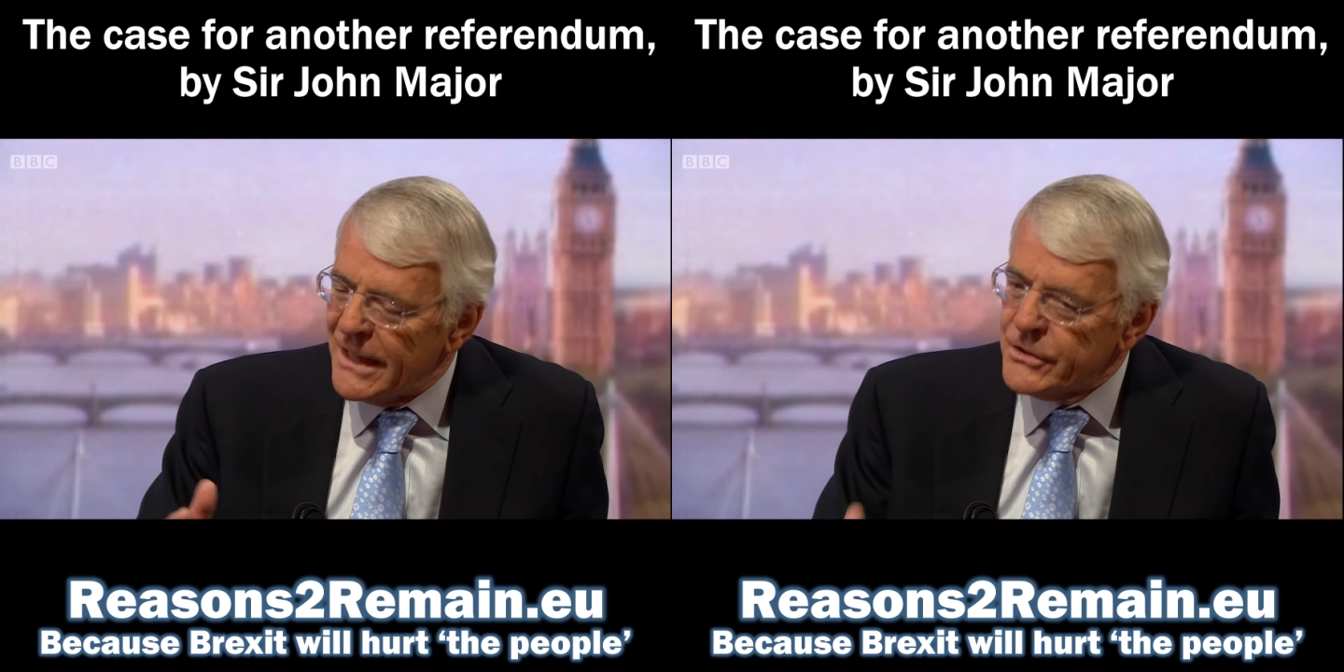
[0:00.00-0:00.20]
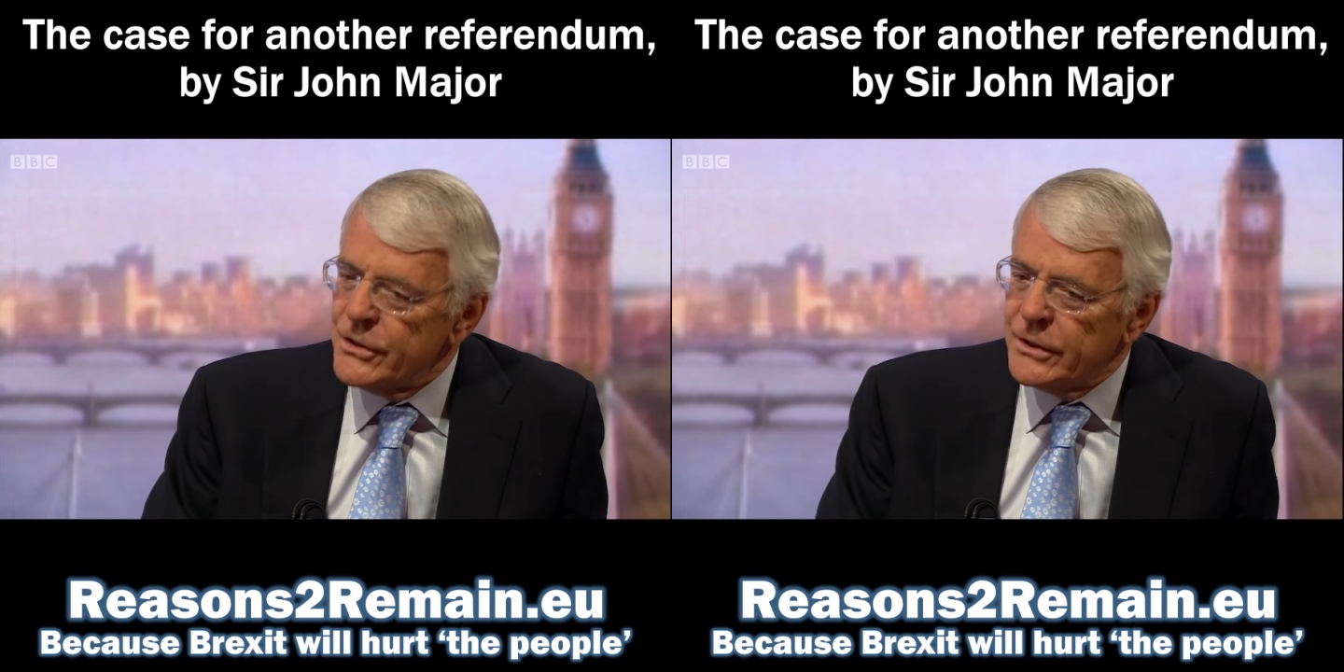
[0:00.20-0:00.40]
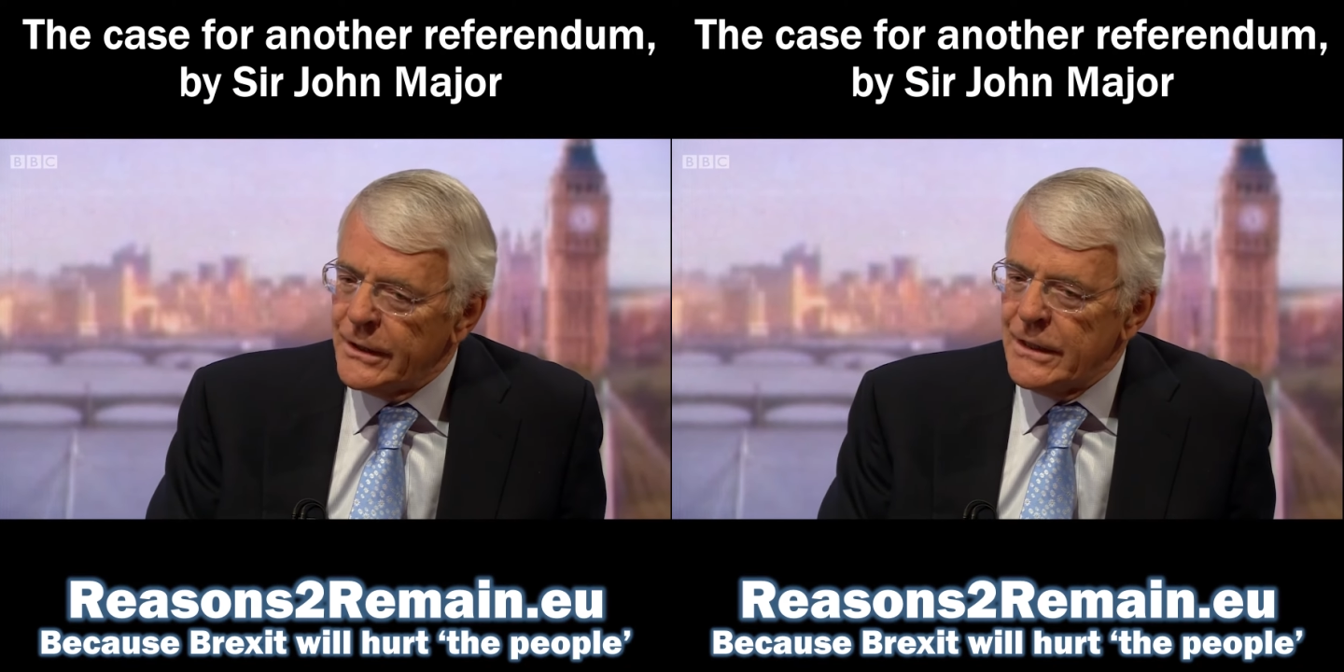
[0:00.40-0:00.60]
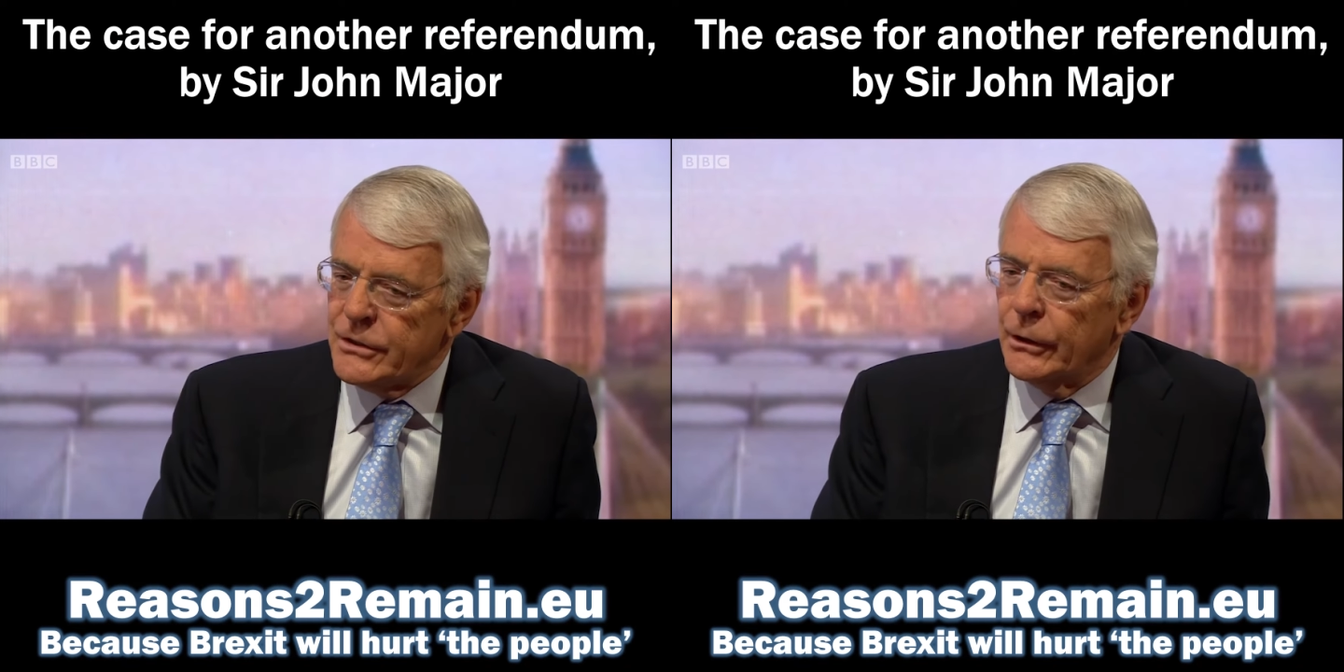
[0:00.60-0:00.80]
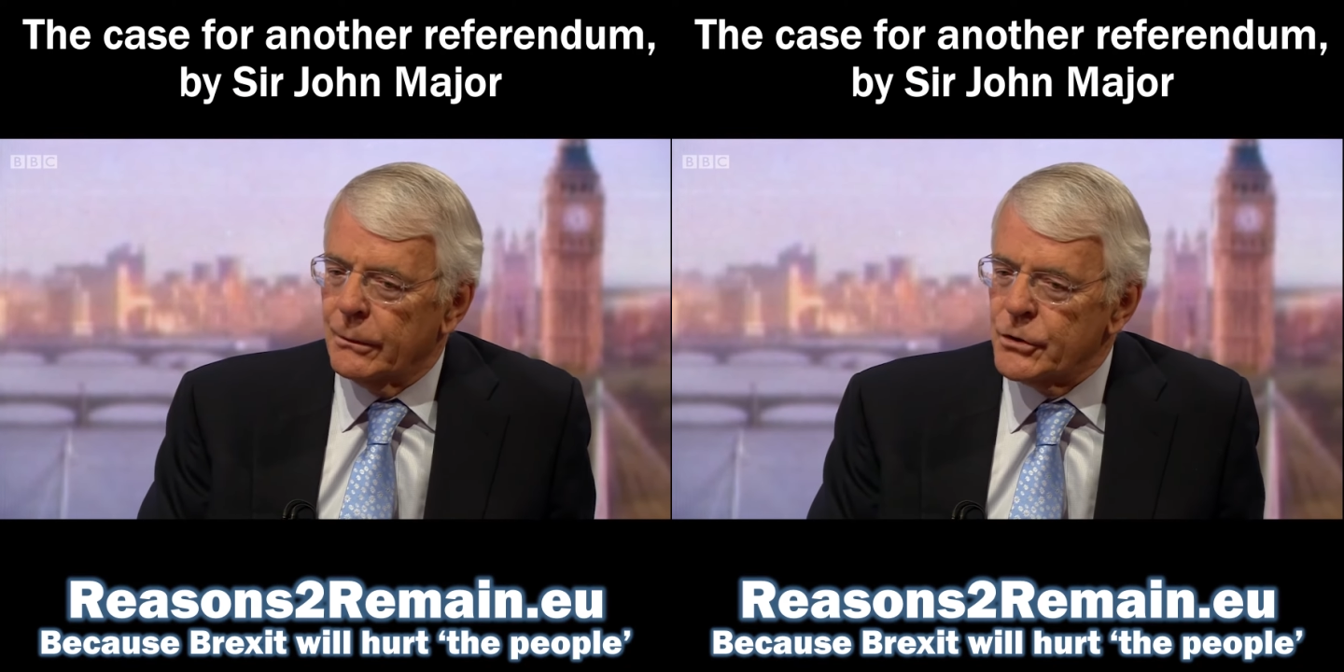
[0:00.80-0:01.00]
isn't an
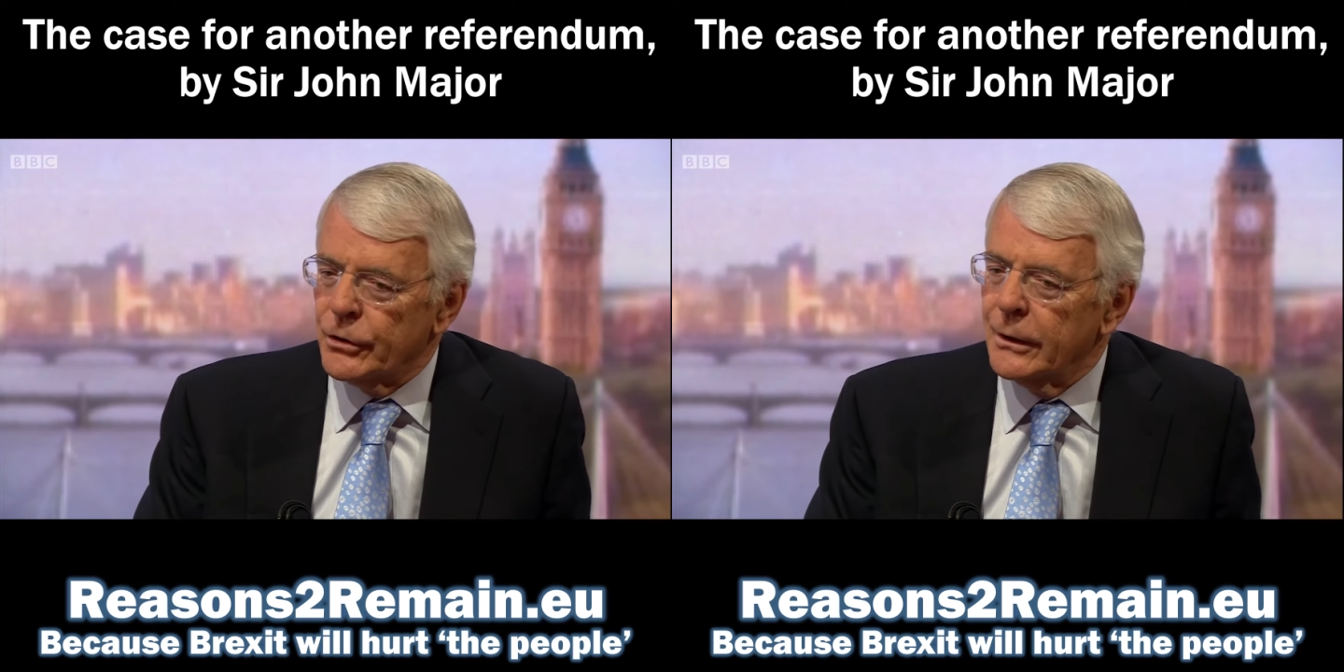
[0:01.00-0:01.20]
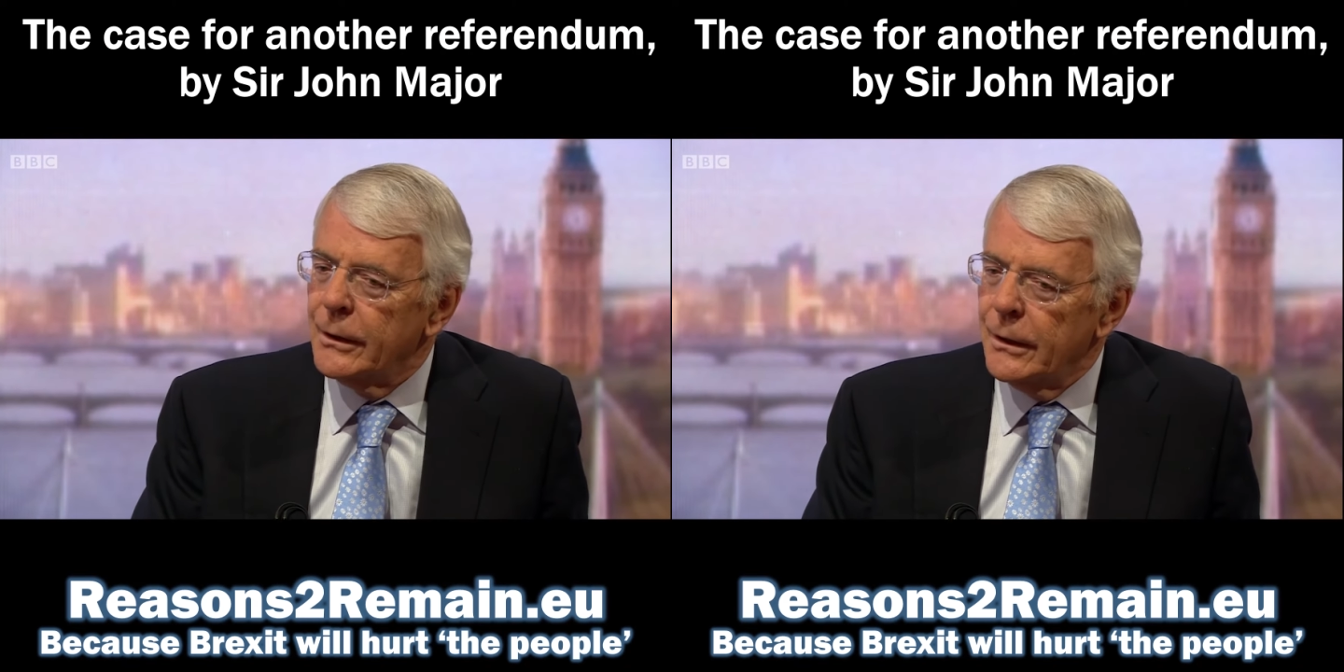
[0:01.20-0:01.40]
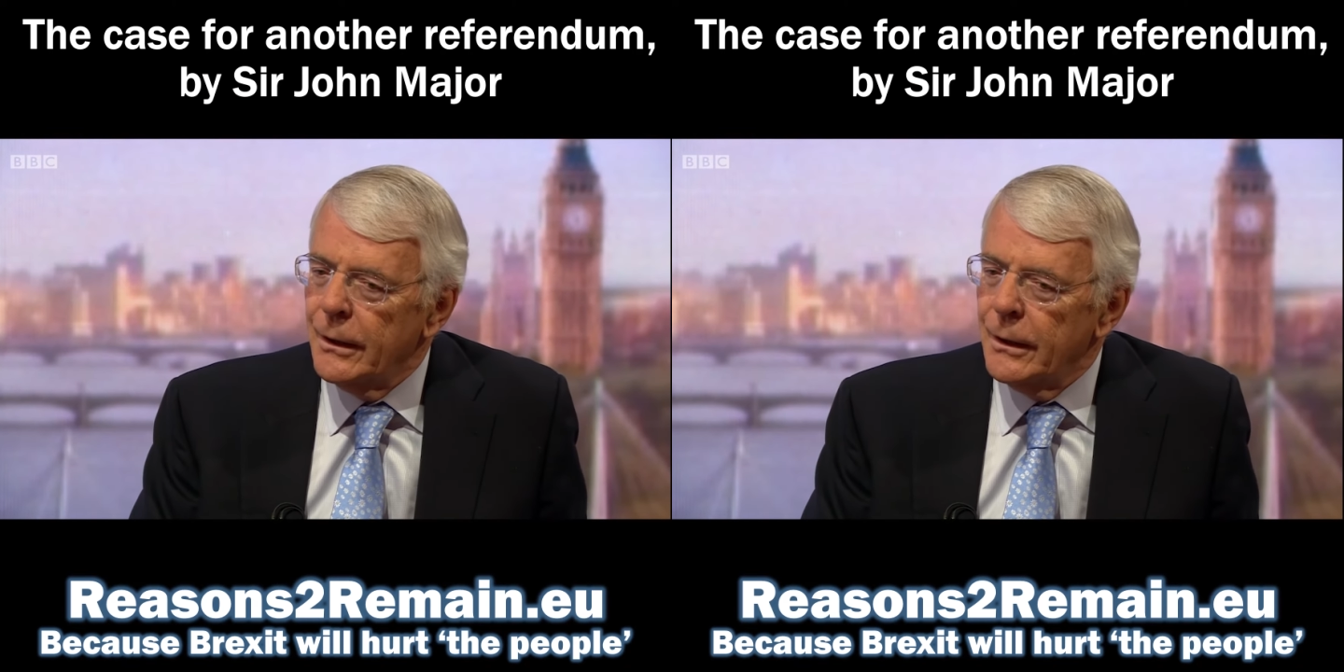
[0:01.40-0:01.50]
easy option,